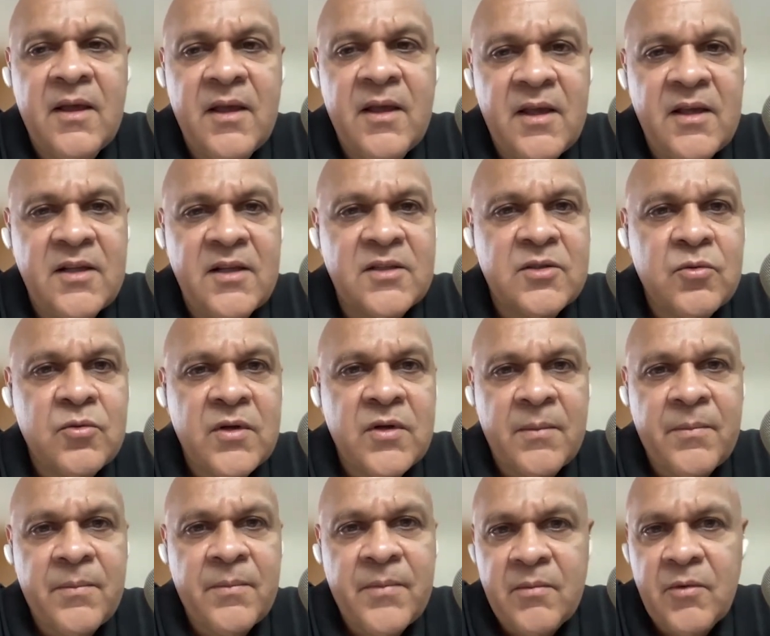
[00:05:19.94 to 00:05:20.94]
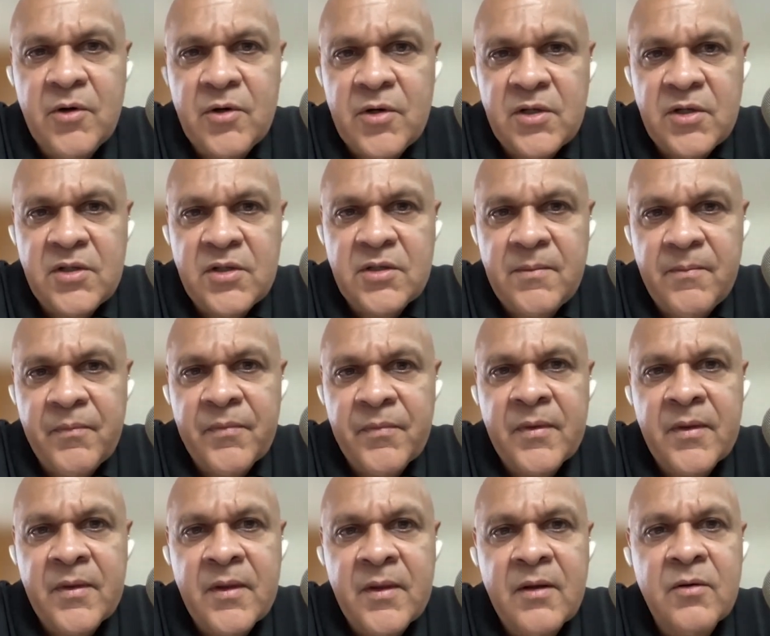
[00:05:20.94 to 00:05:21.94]
is who are the promoters,
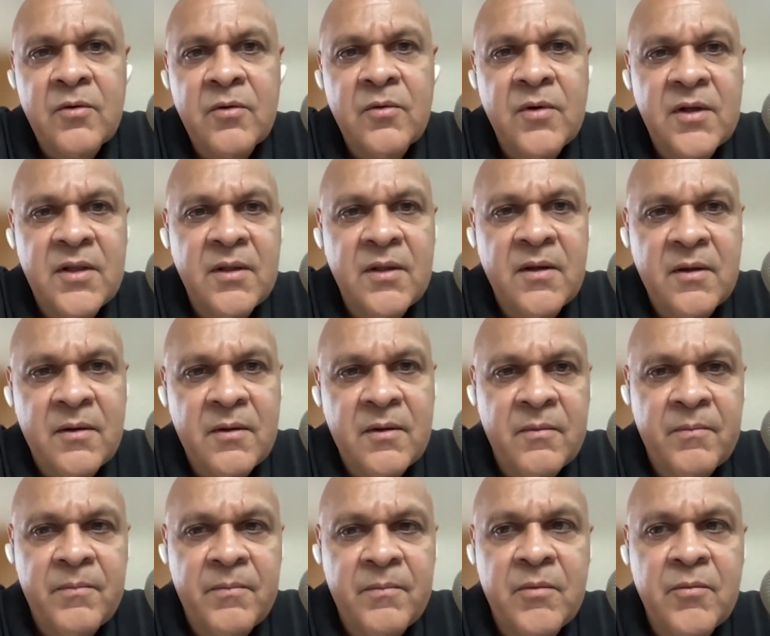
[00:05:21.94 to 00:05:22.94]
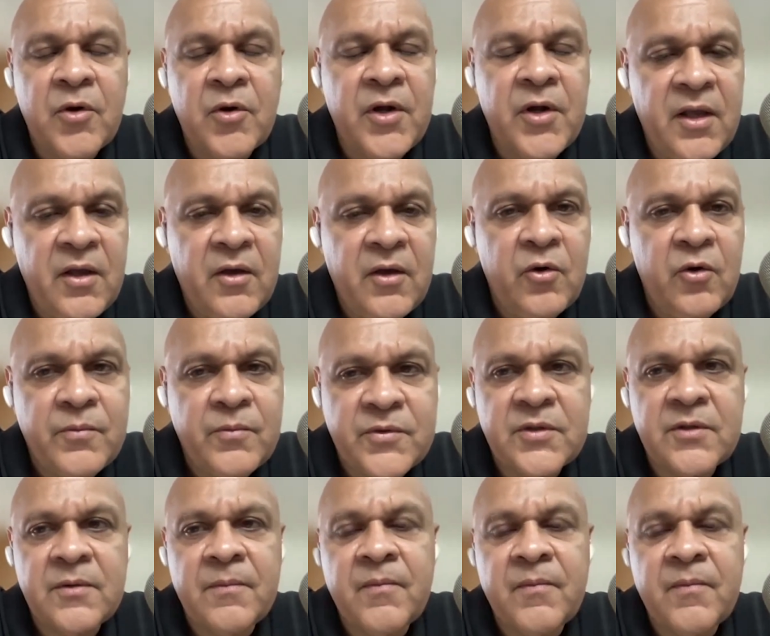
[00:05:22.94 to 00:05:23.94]
who are the promoting
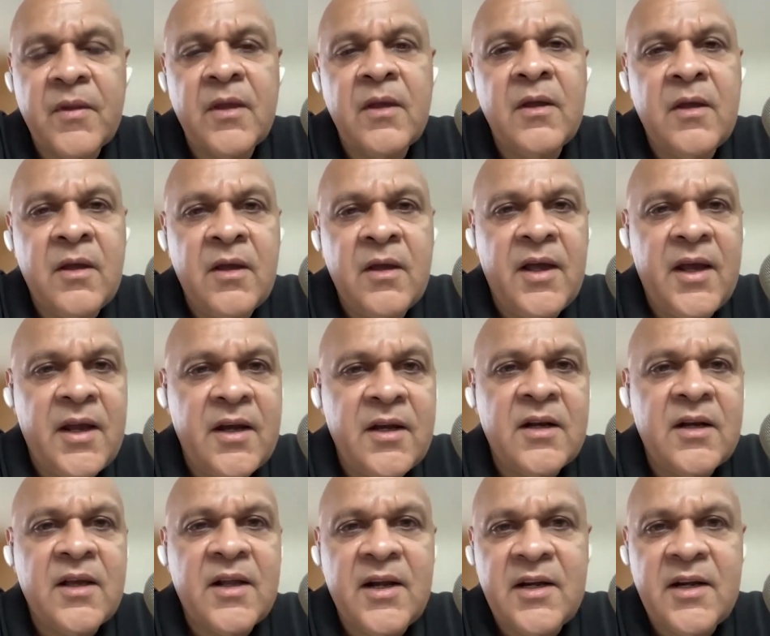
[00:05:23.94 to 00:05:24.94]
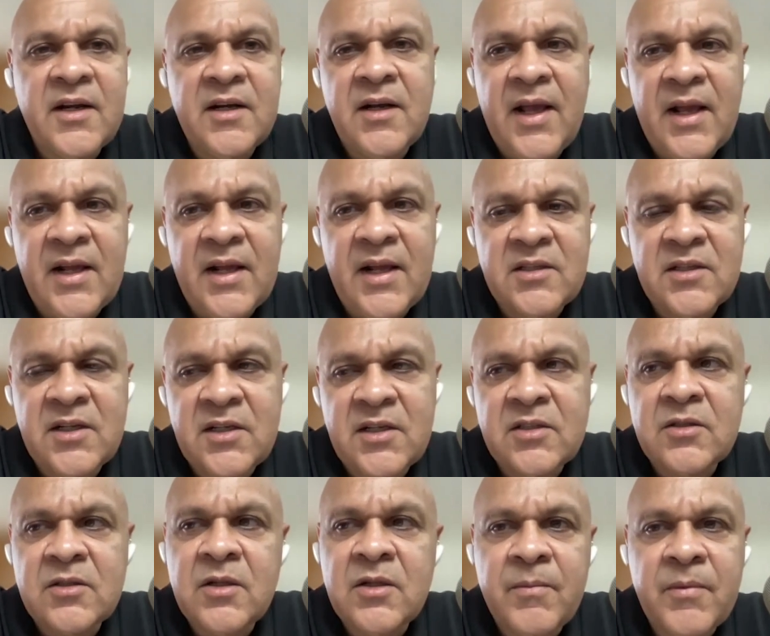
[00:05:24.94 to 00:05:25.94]
groups, and in credit
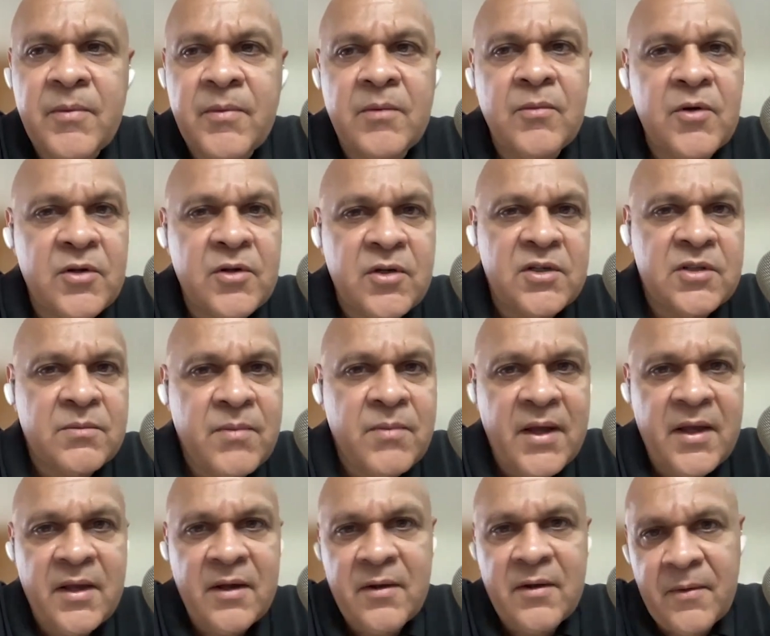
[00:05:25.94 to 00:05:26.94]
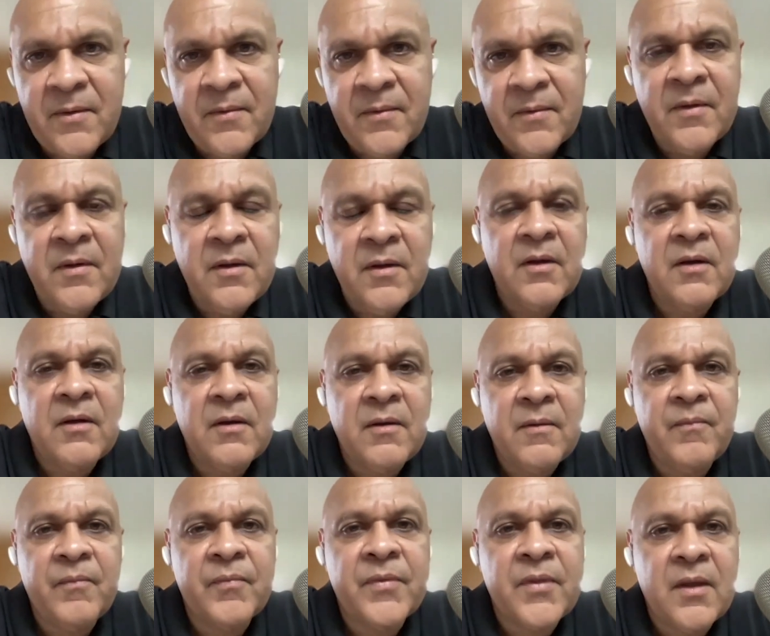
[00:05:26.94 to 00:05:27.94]
access, the promoters by a
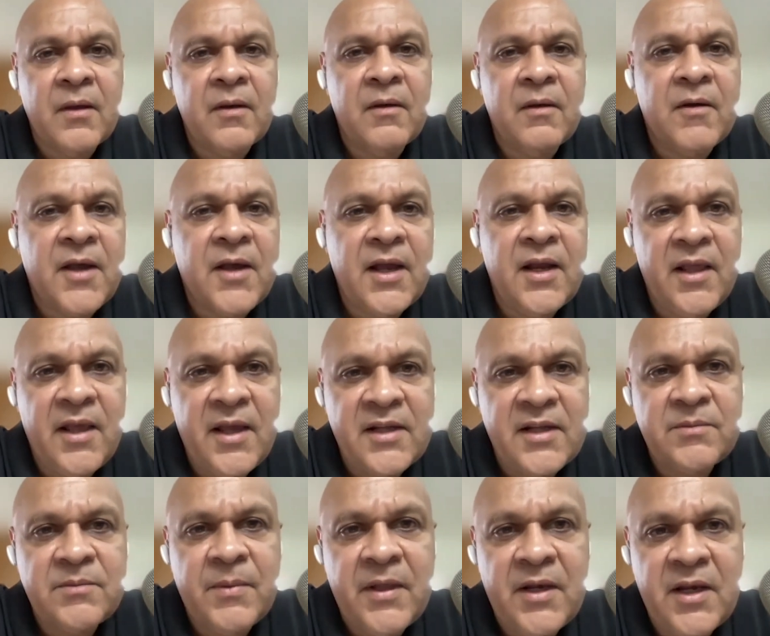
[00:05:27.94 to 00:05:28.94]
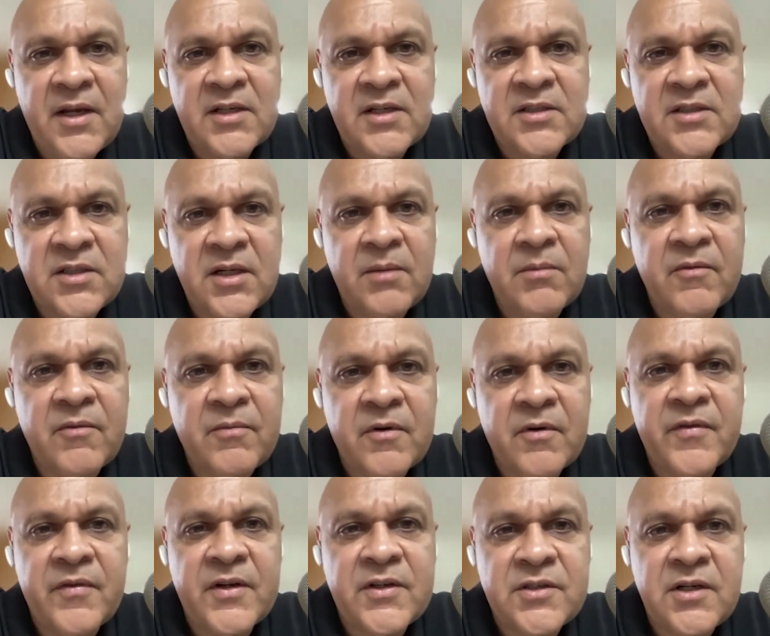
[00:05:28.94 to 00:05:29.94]
highly experienced team of
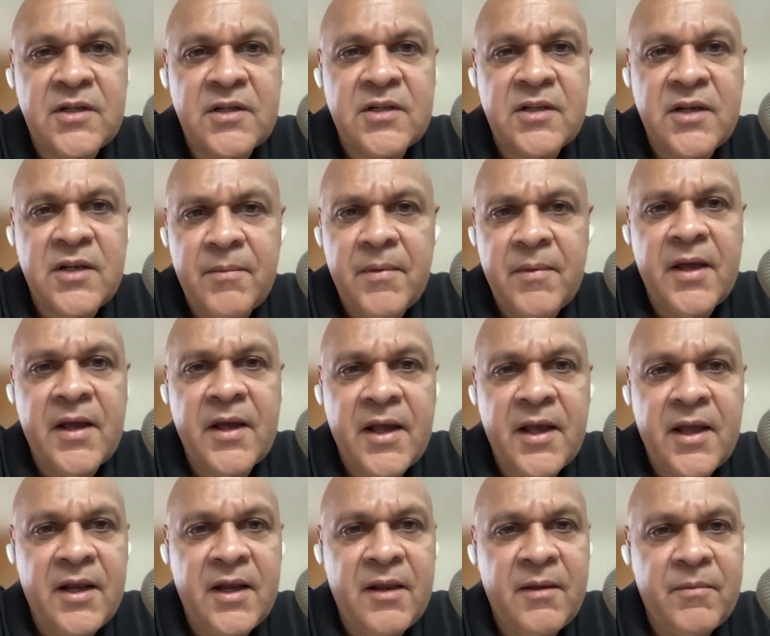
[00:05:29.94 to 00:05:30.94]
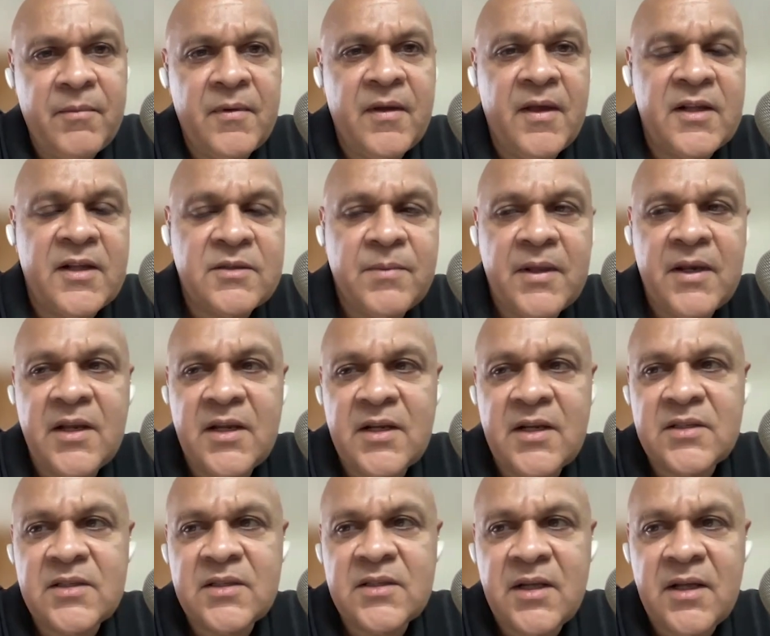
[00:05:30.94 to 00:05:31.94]
professionals led by a highly
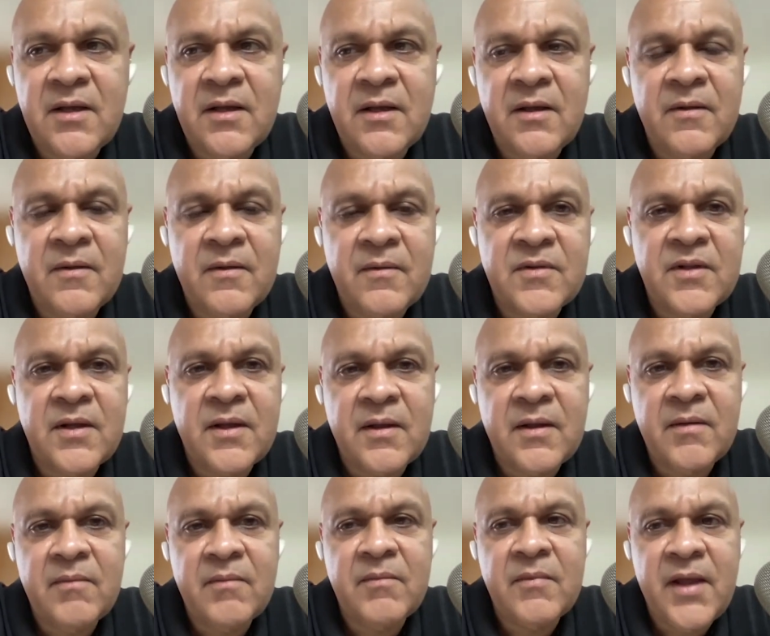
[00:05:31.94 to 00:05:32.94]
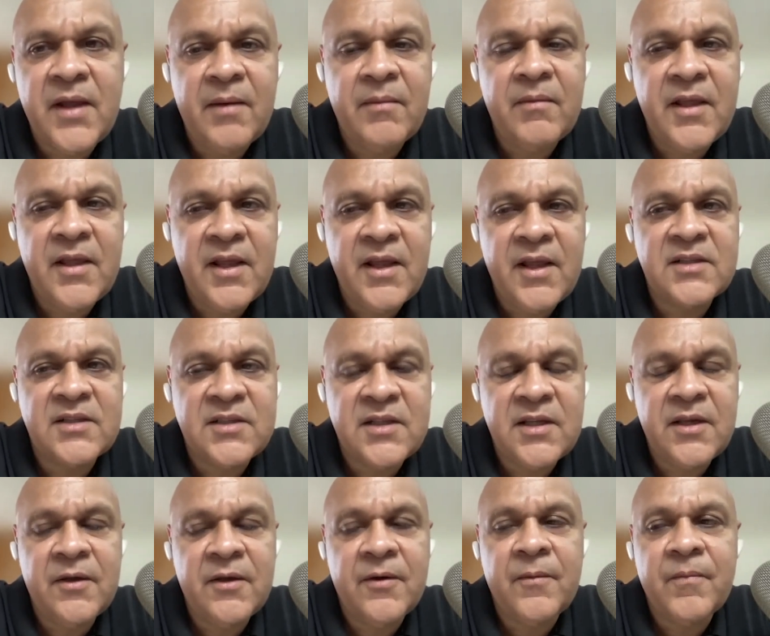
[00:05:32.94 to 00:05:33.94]
experienced MD and
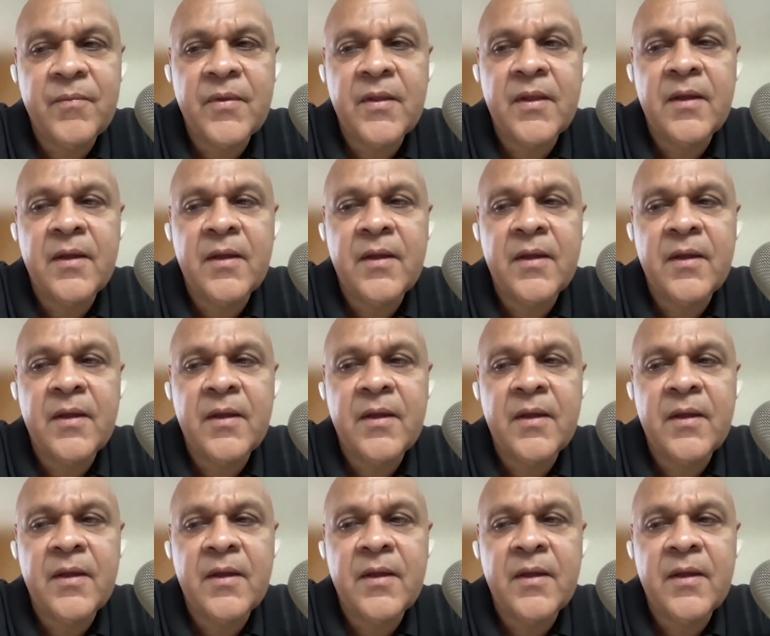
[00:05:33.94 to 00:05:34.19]
CEO.